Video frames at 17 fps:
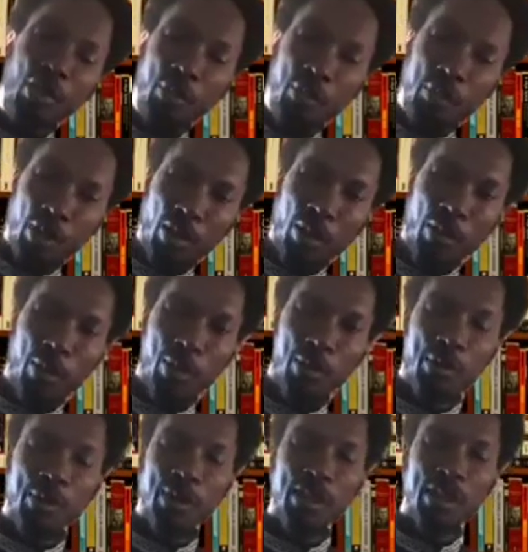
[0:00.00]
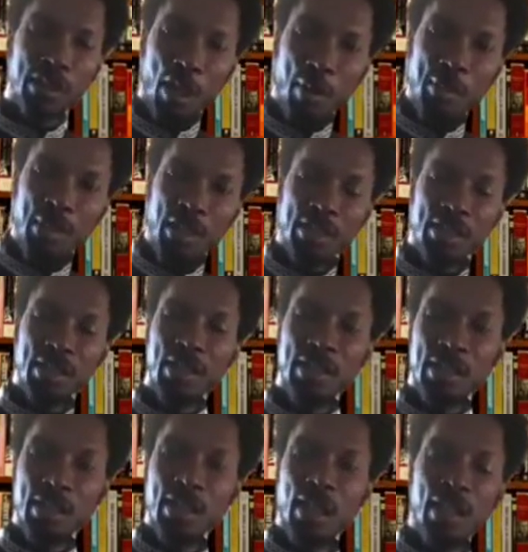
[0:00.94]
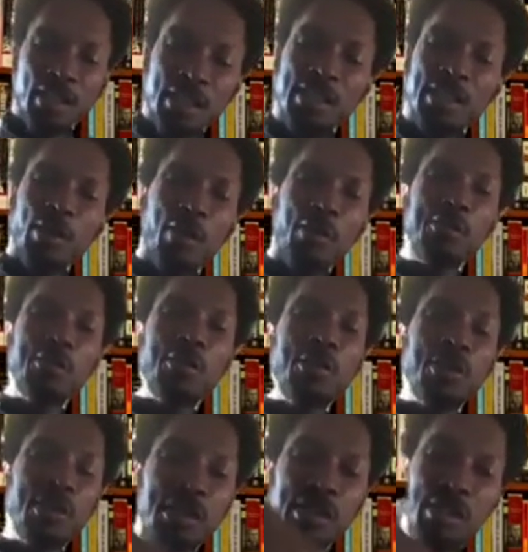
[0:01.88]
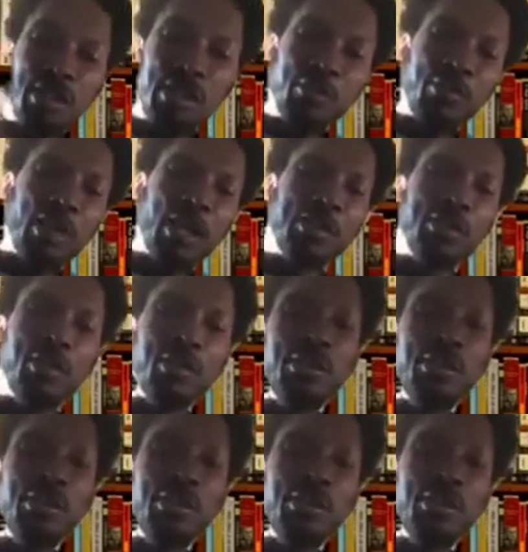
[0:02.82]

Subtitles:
the law in cabinet and this also is a reflection